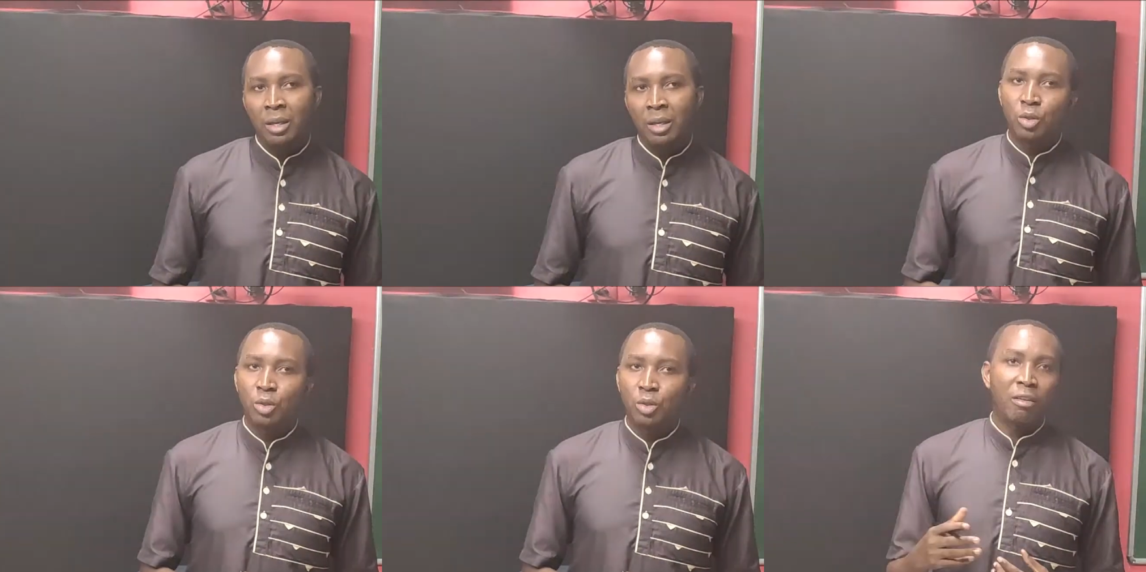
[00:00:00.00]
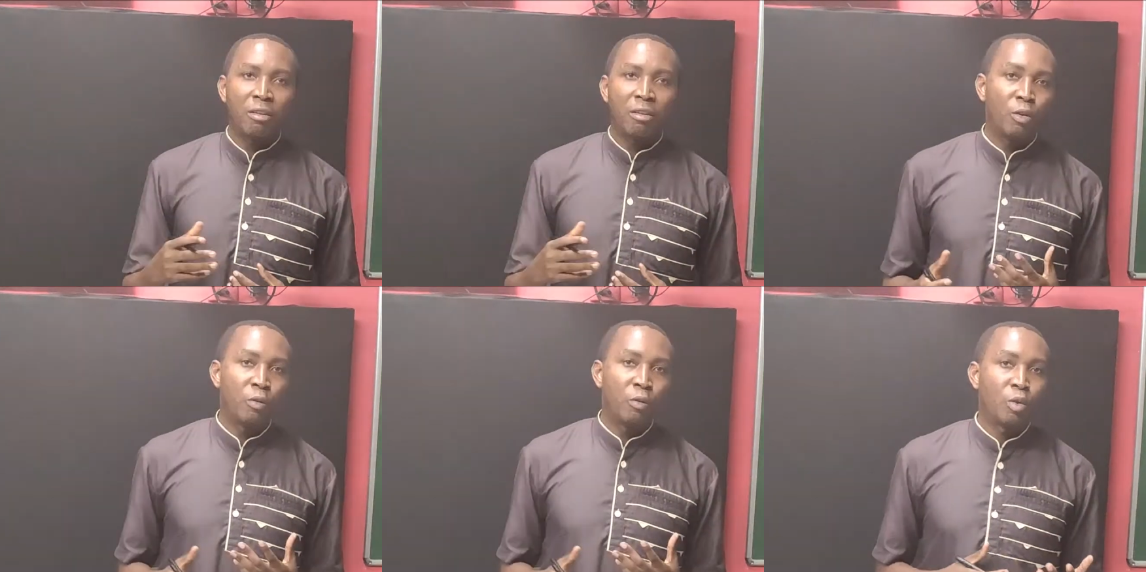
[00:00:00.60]
these tools have
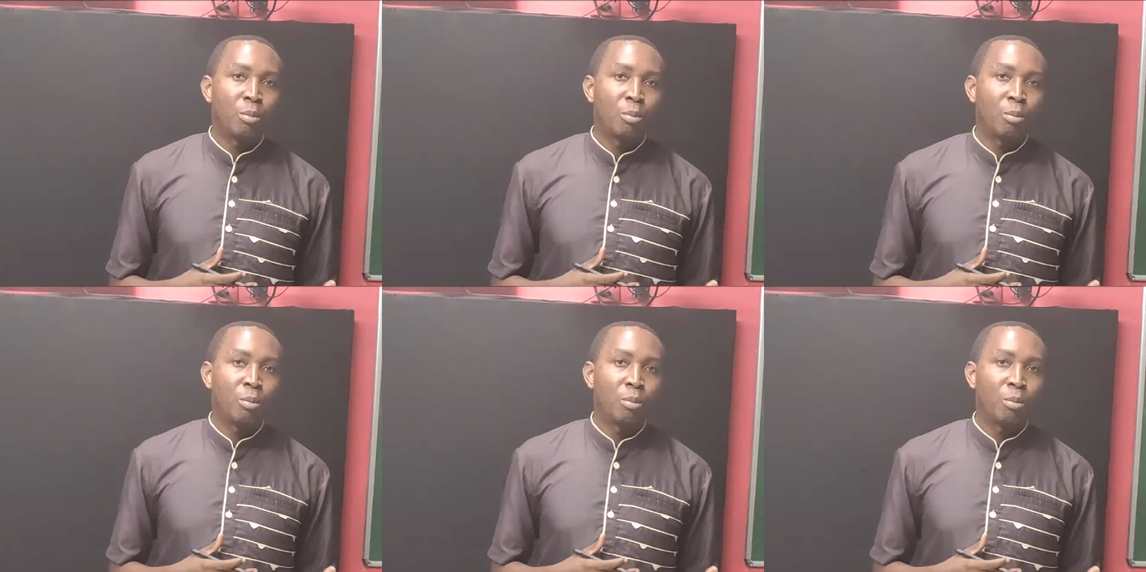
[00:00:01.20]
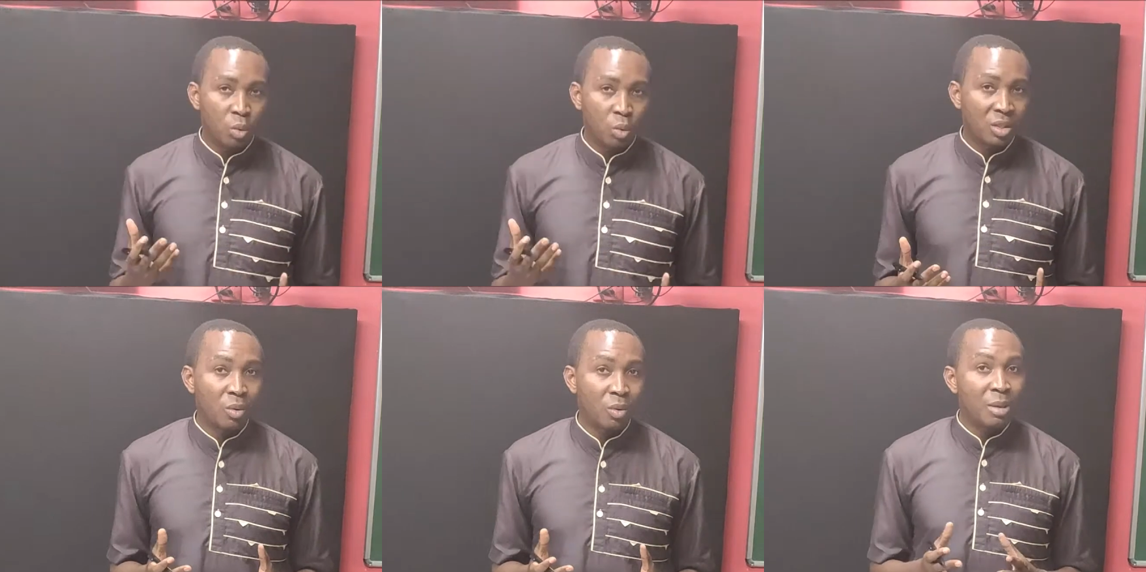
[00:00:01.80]
evolved from classical tools
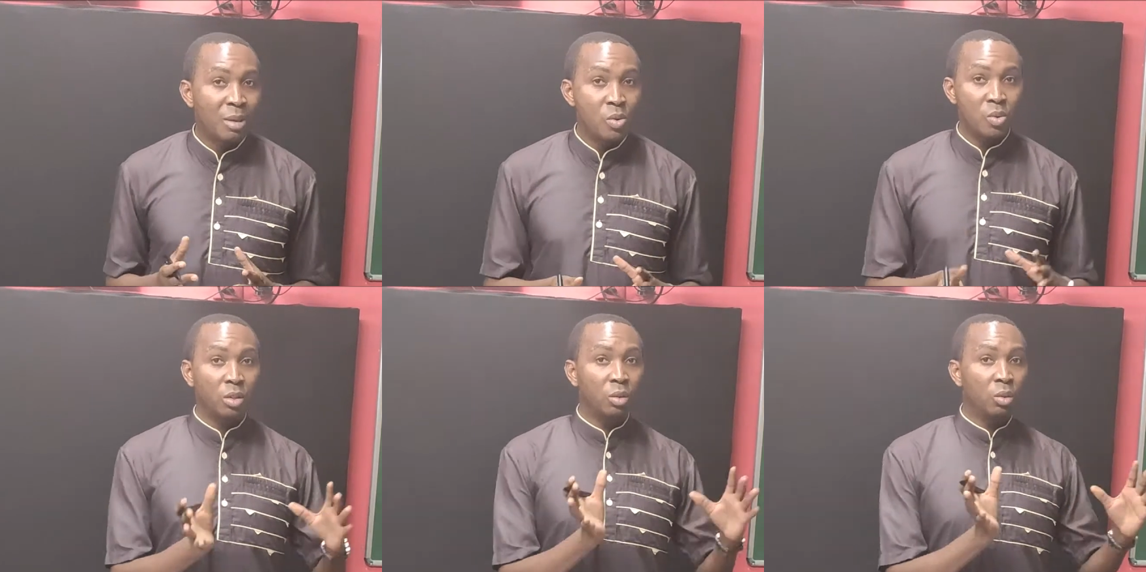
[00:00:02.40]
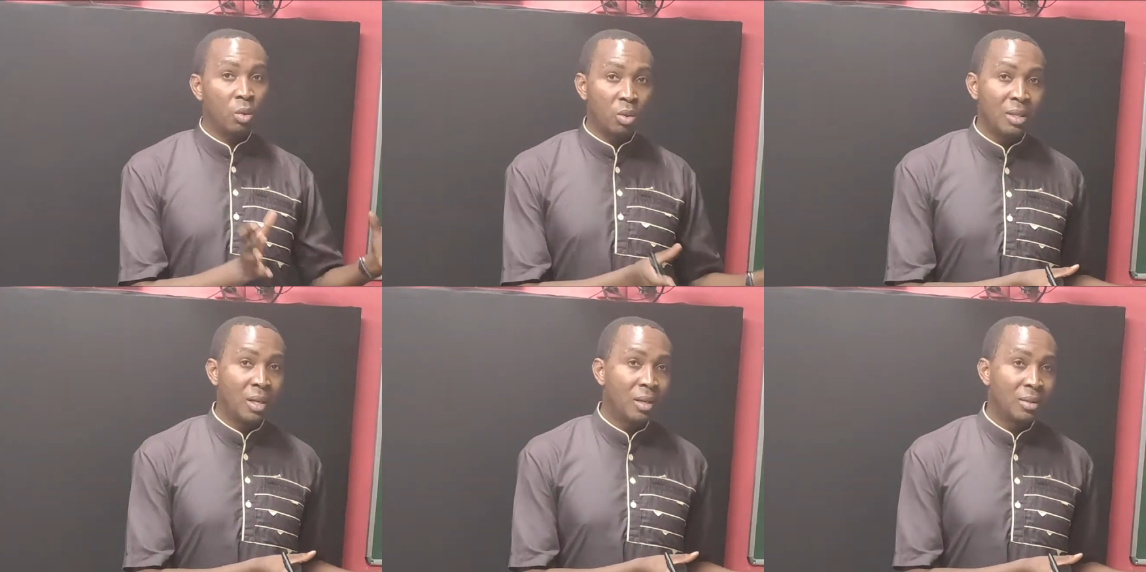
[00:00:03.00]
that we have been using those
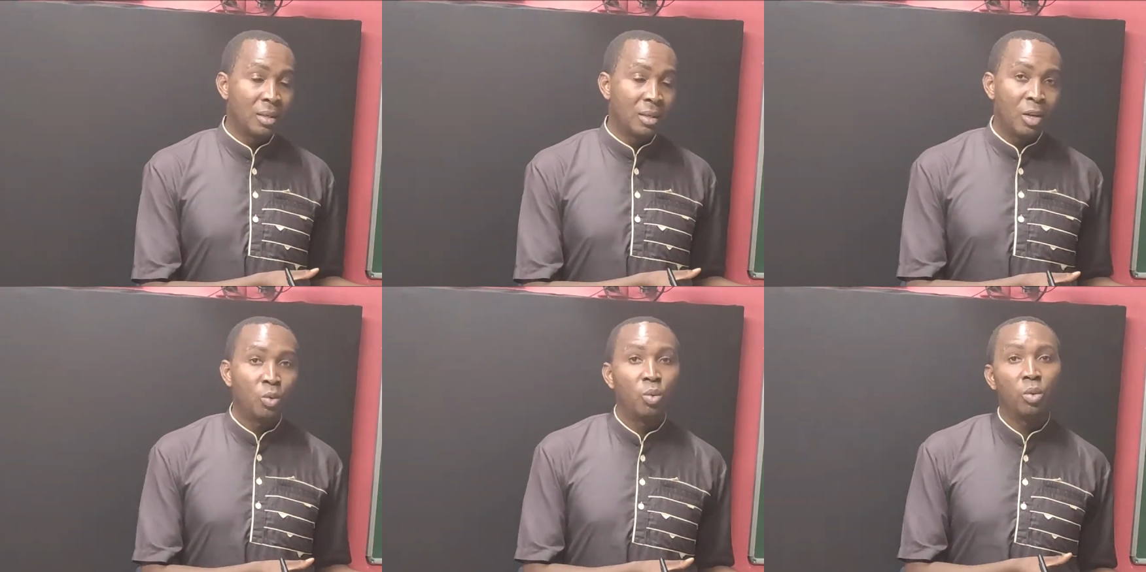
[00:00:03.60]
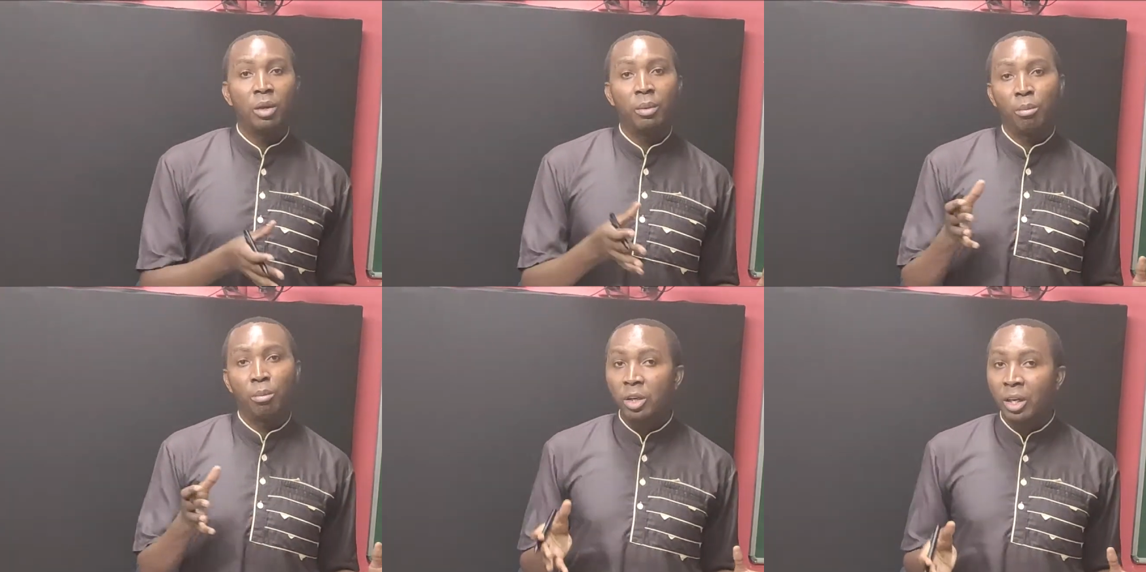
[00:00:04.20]
years to the
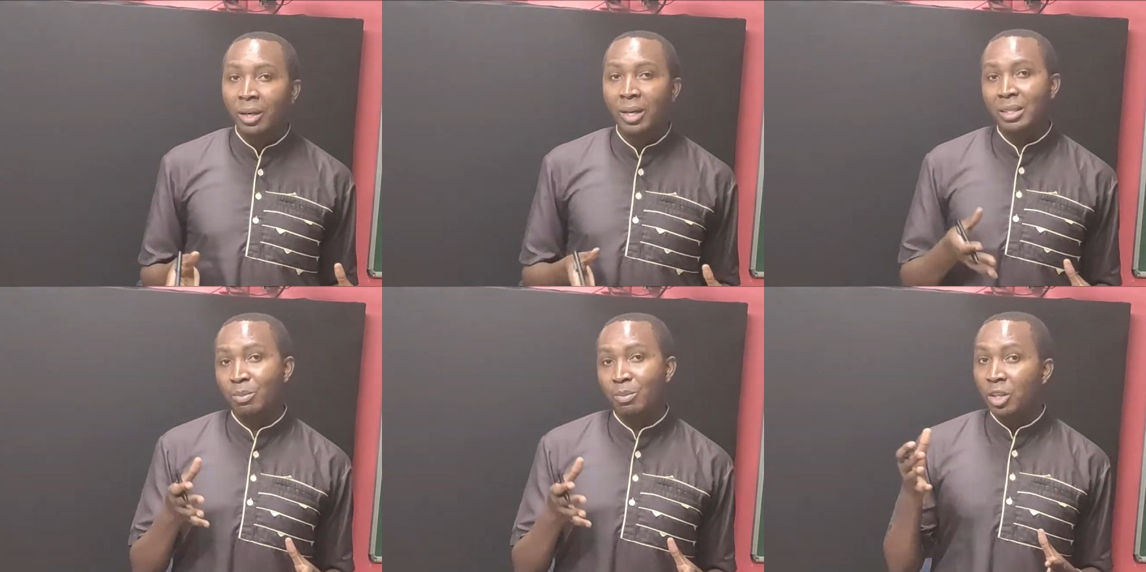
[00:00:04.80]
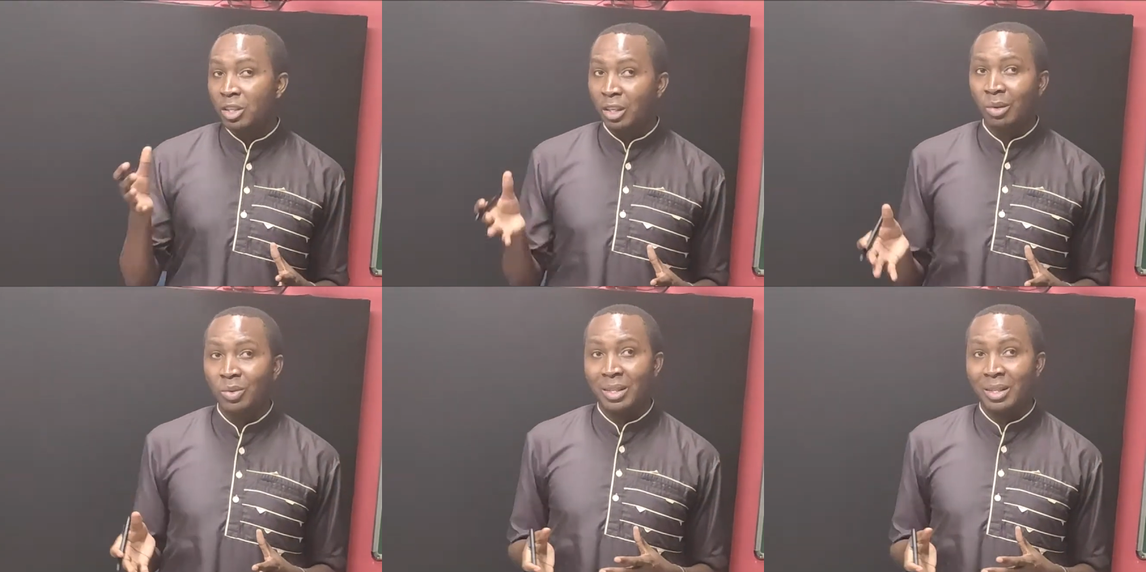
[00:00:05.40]
latest modern
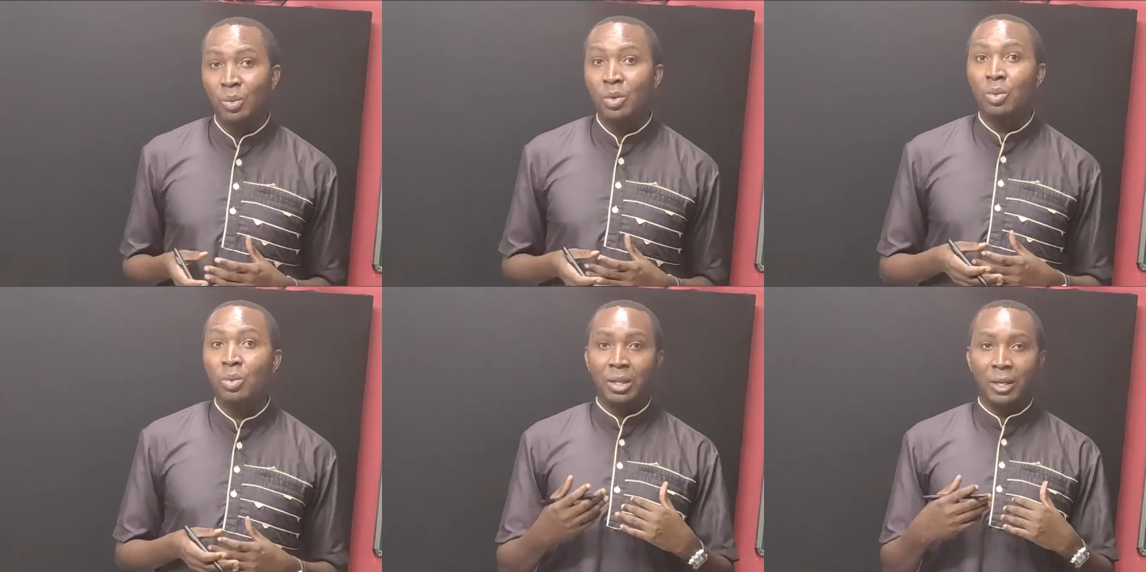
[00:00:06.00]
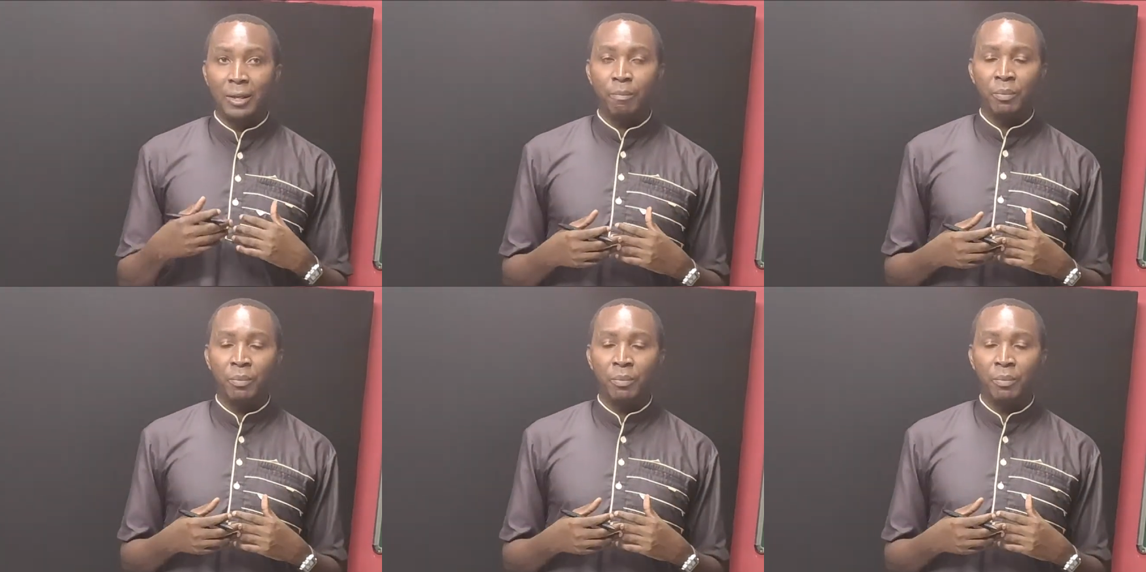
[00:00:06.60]
technologies that we use today.